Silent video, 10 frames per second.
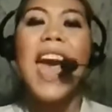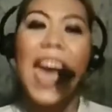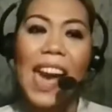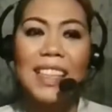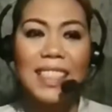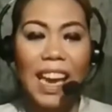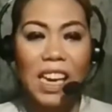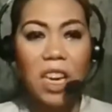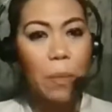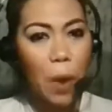and
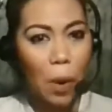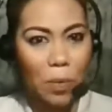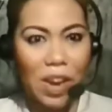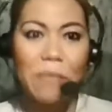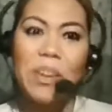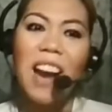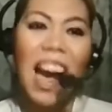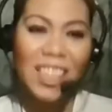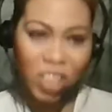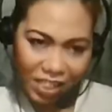taking appropriate
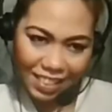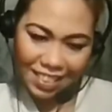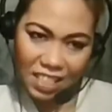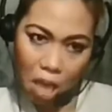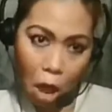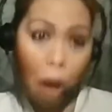precautions.